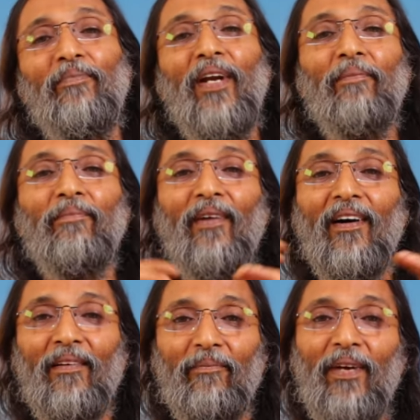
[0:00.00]

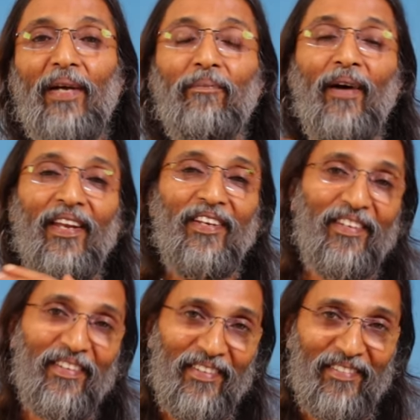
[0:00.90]
Brahma,
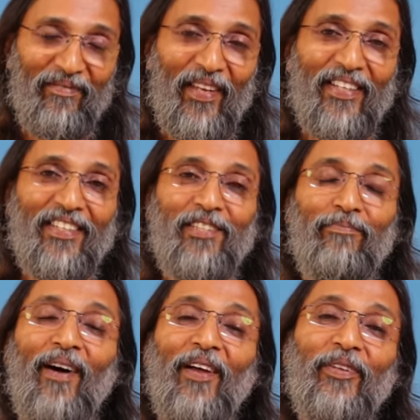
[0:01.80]
Brahman. That is
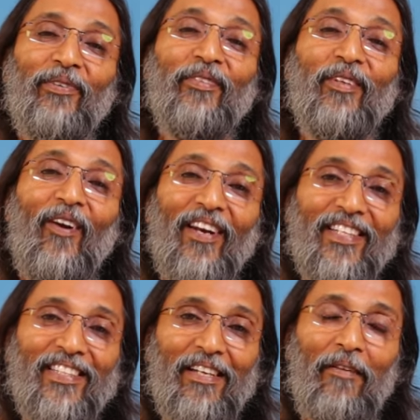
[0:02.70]
path of
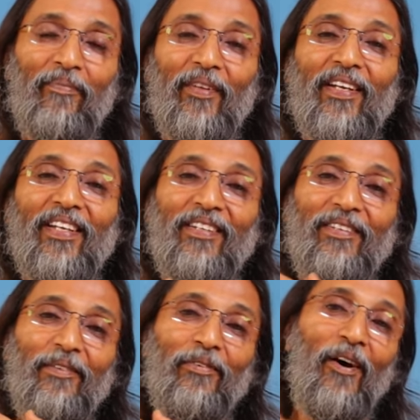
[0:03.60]
knowledge
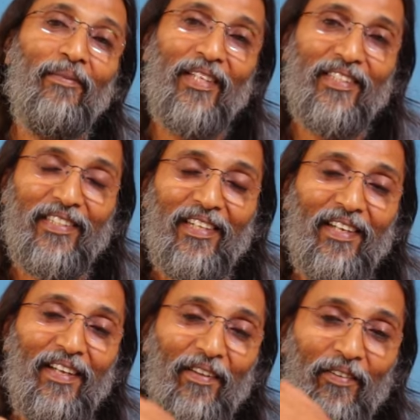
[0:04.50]
into the formless.
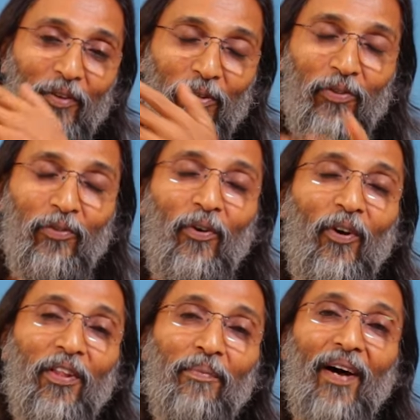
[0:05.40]
Those who
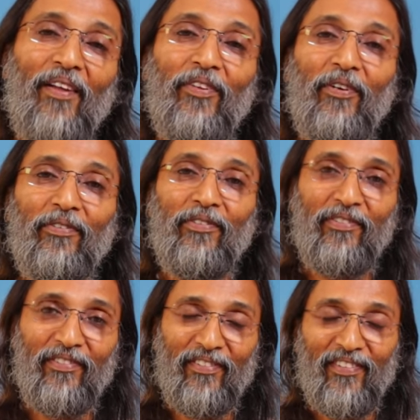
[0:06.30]
follow the path of
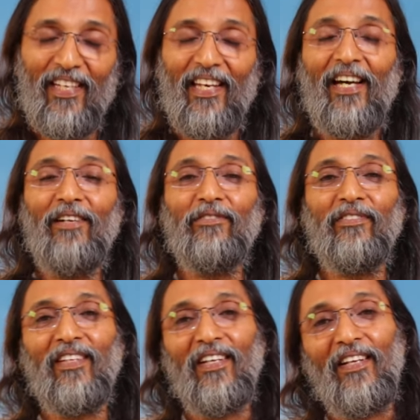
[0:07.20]
love,
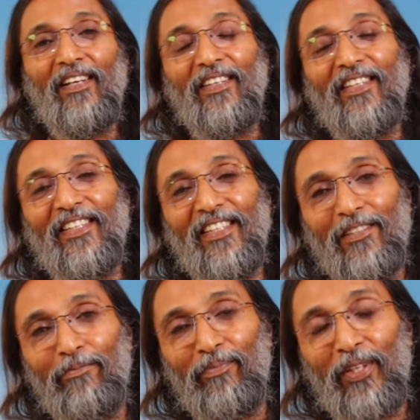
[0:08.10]
it
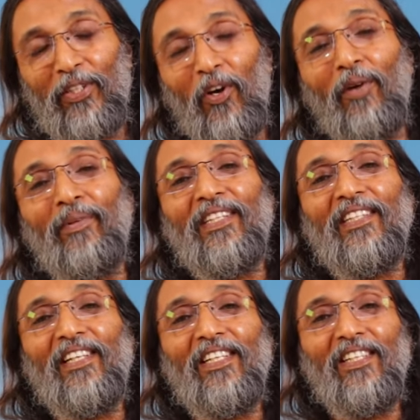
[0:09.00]
is
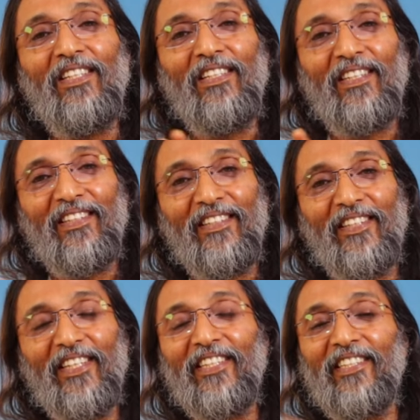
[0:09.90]
predominantly
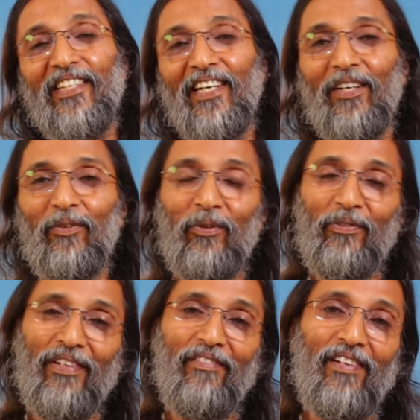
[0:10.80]
Krishna who
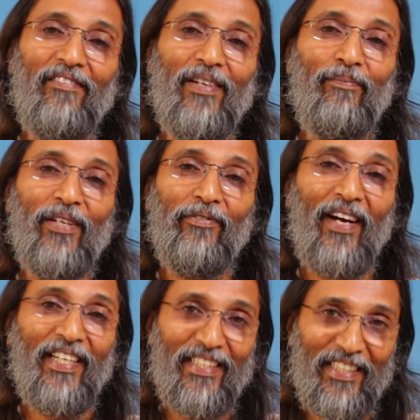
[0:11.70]
we will be
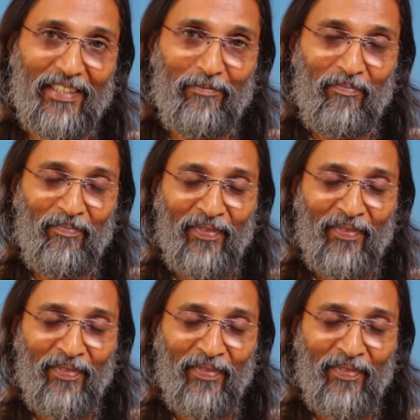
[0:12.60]
finding